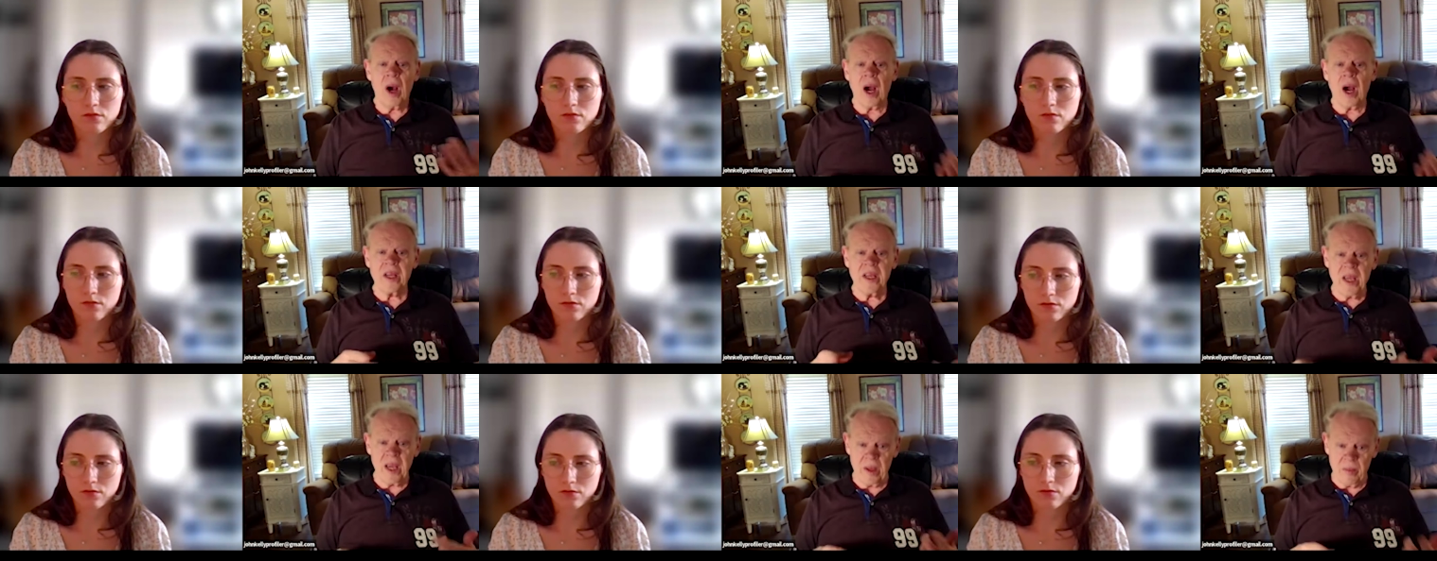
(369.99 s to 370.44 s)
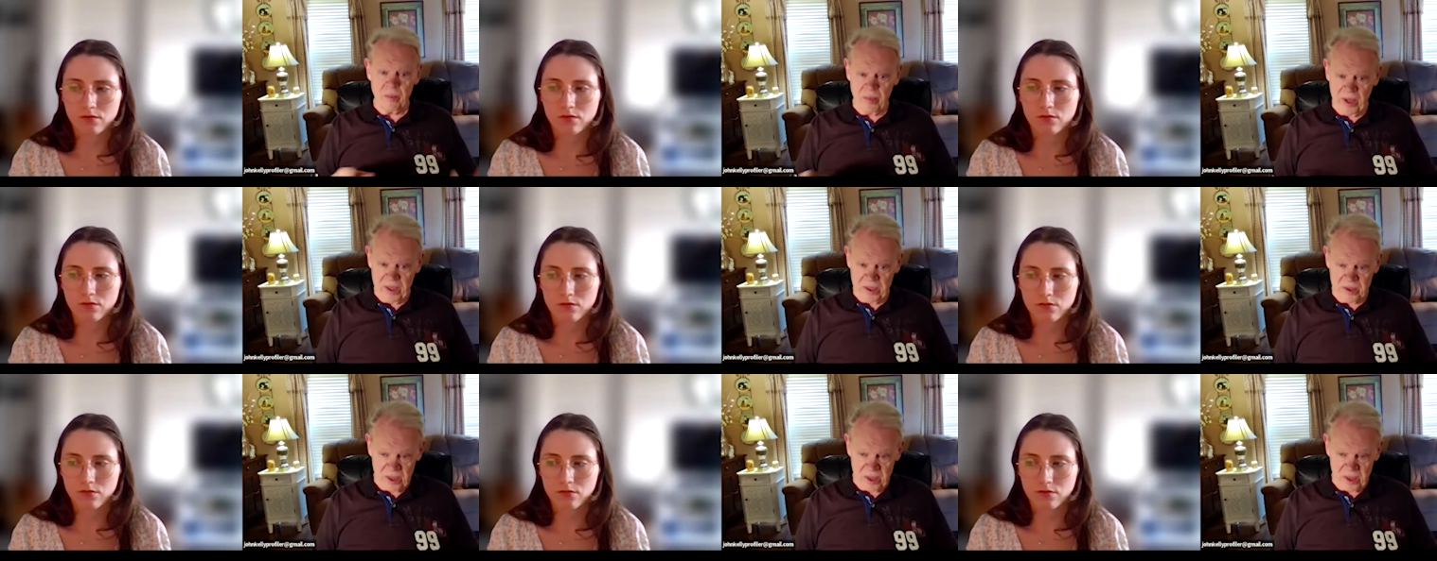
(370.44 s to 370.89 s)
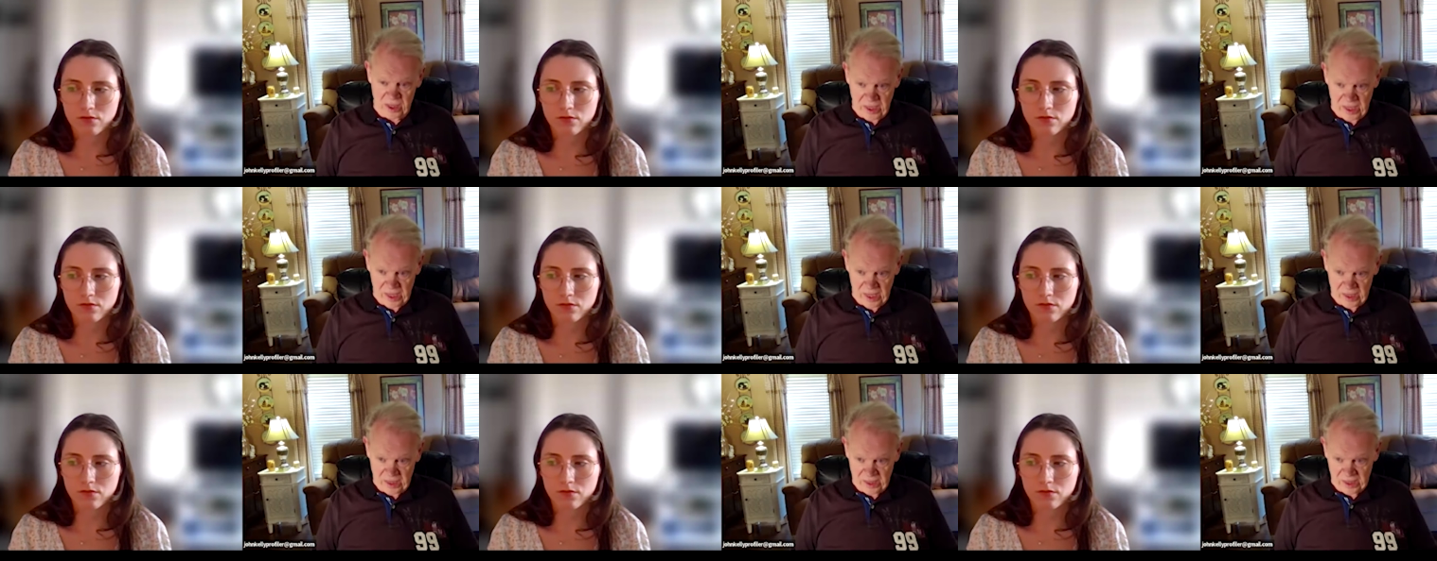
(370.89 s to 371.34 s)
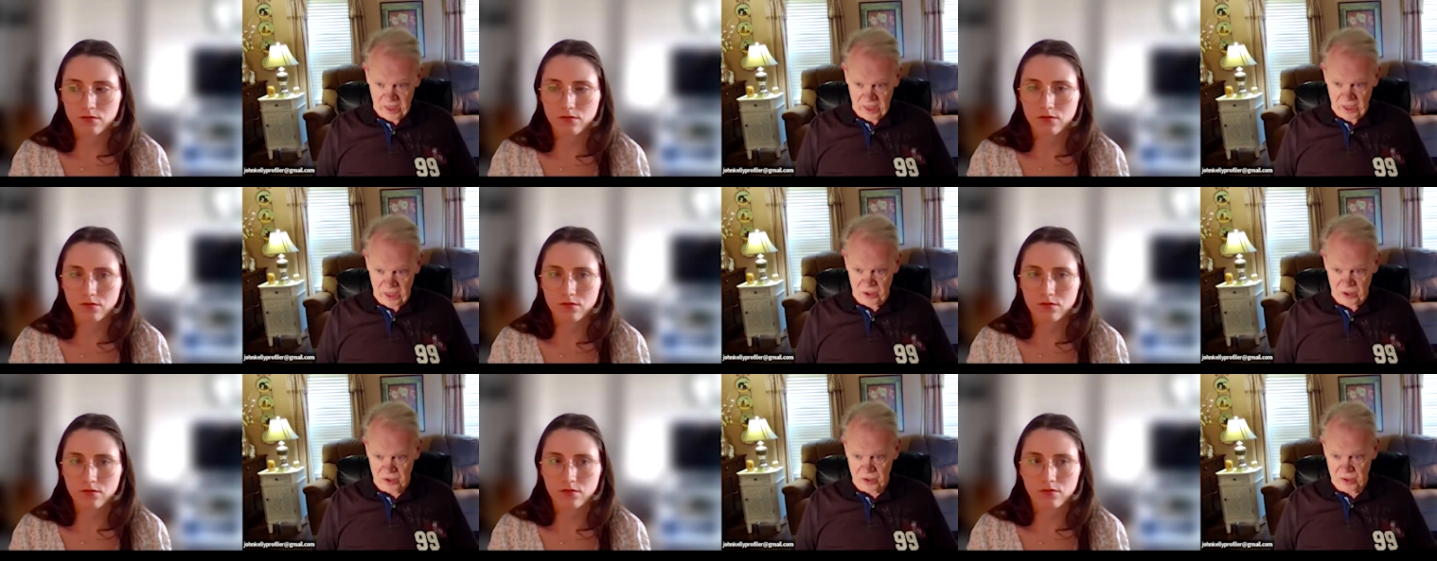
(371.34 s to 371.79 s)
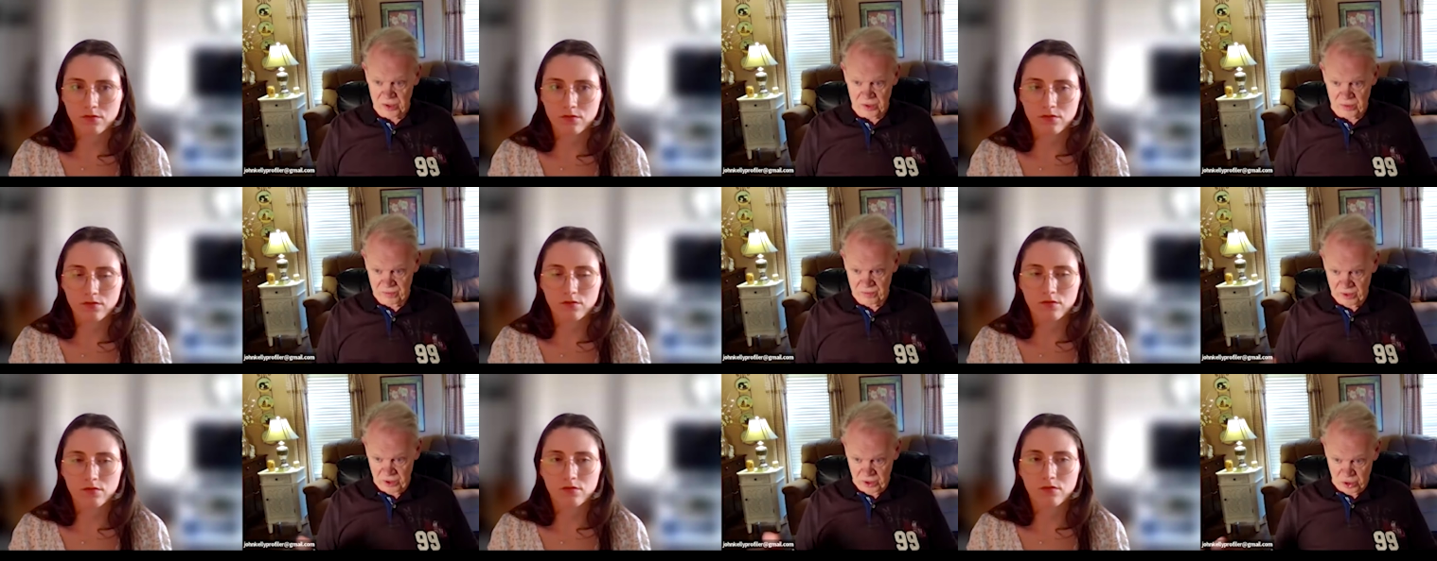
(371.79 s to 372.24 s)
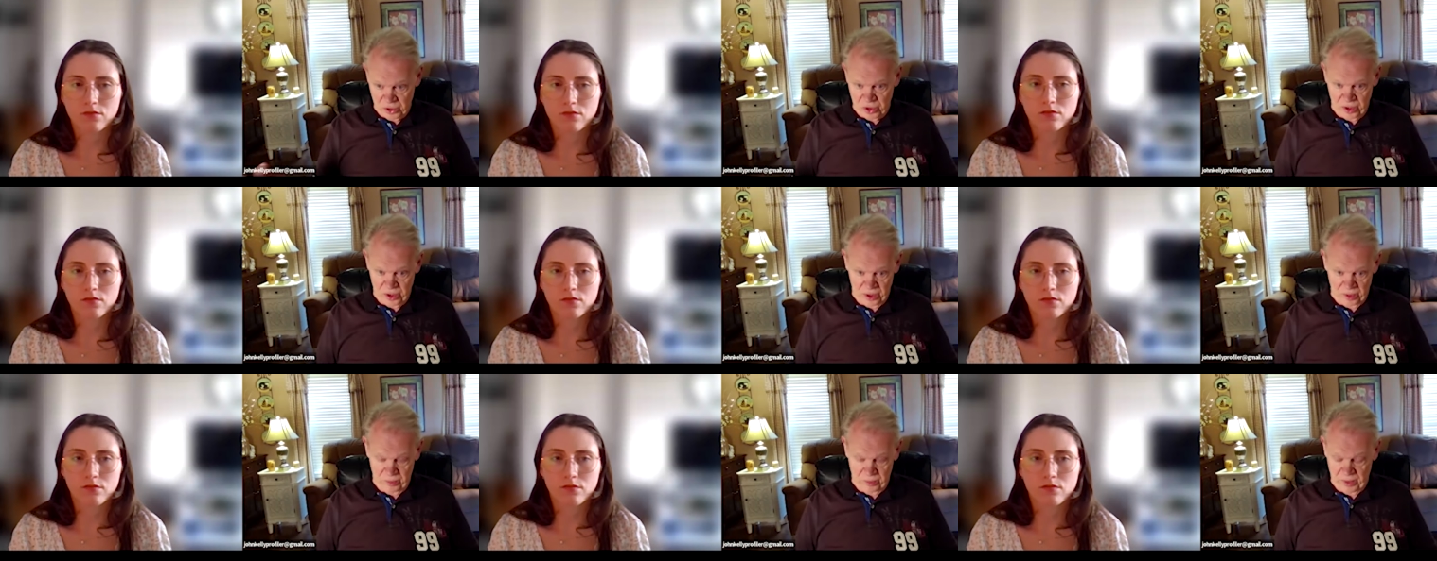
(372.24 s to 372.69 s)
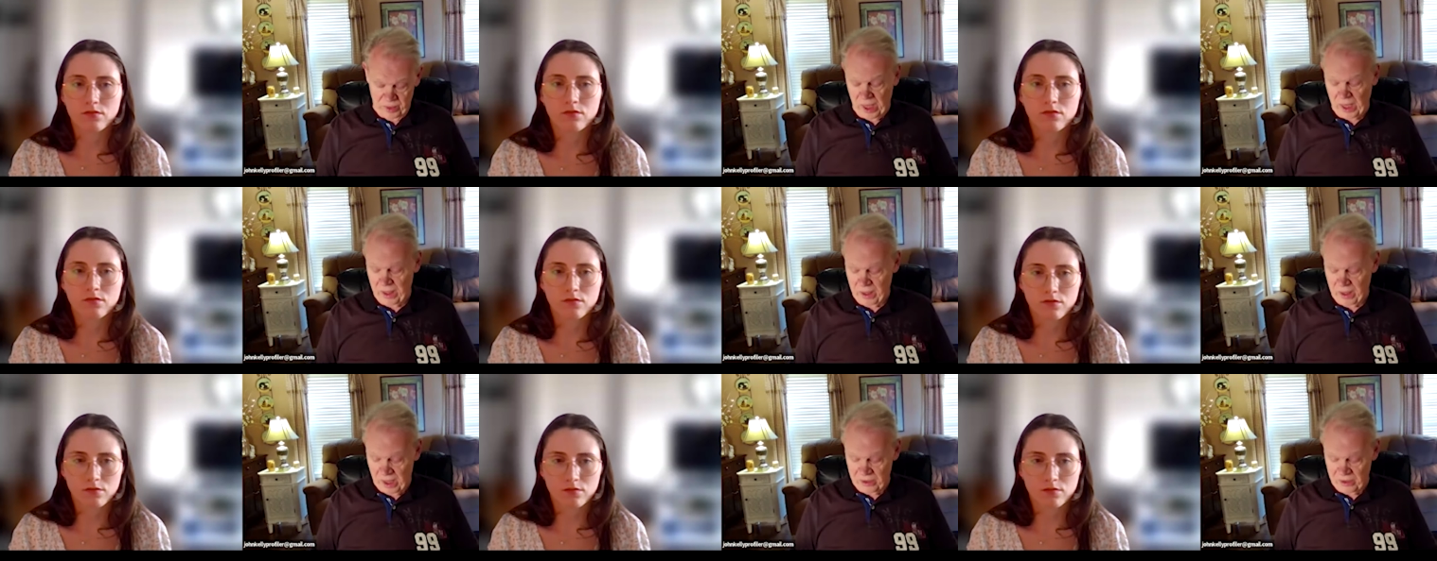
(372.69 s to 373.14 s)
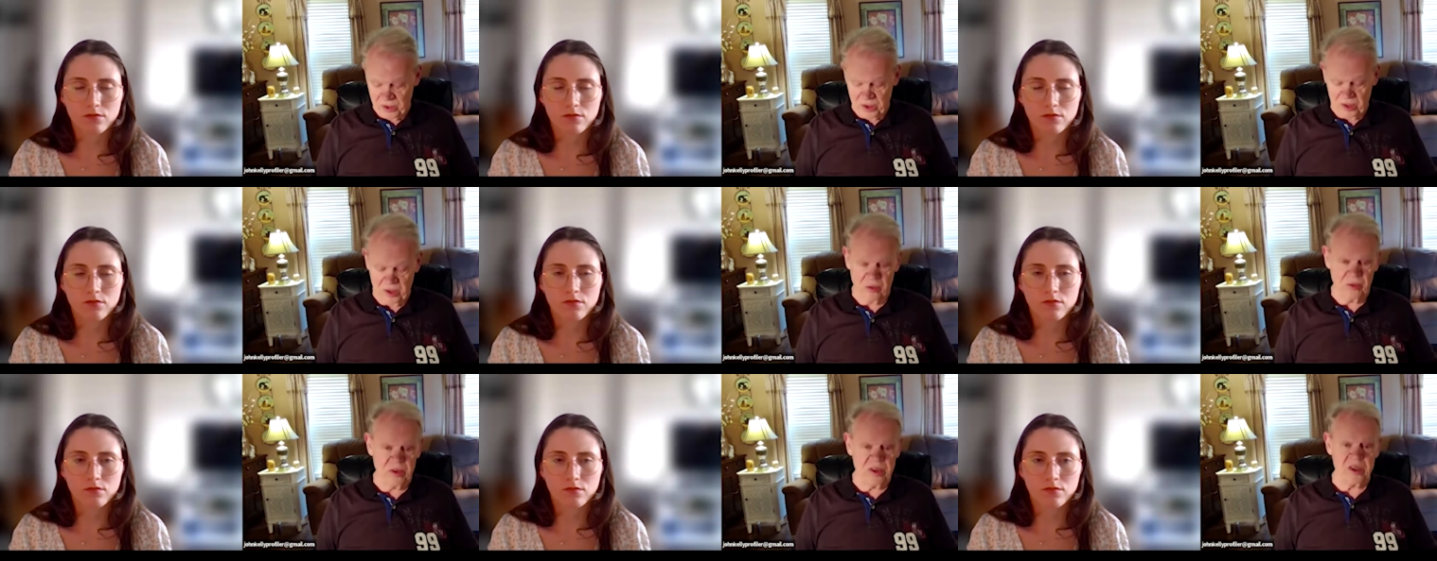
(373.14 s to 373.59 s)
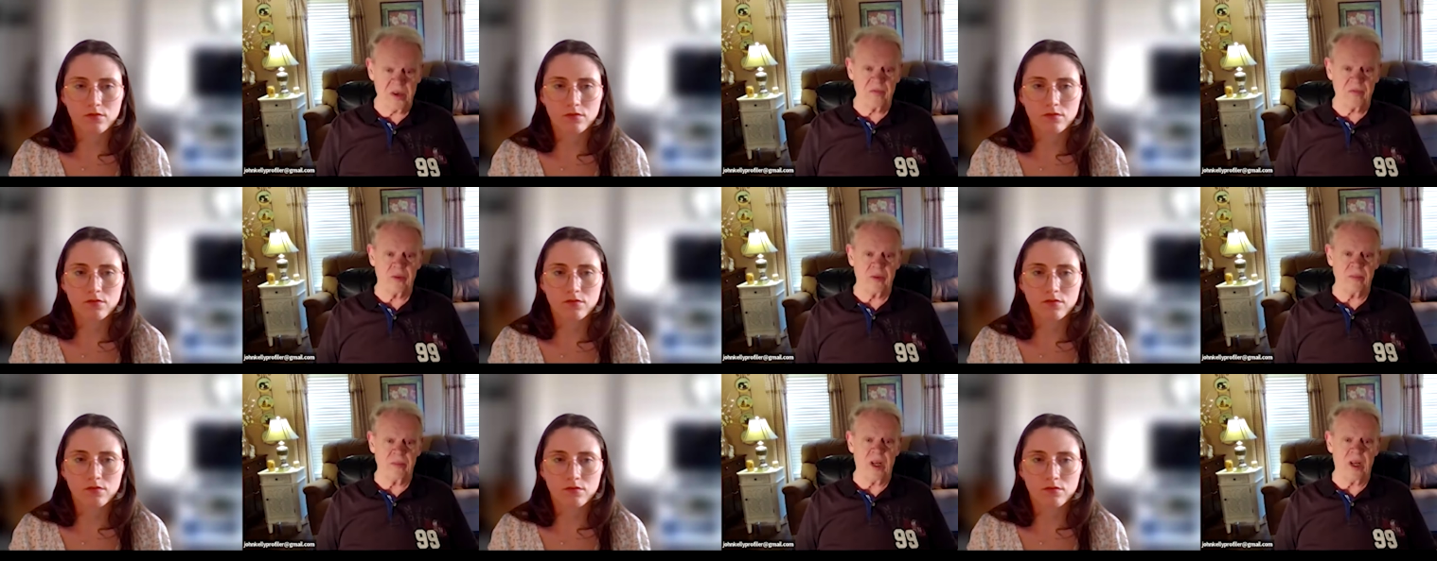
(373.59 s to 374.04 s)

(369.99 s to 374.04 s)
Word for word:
Speaker 1: again, based on the allegations of this gentleman, I, I see no reason for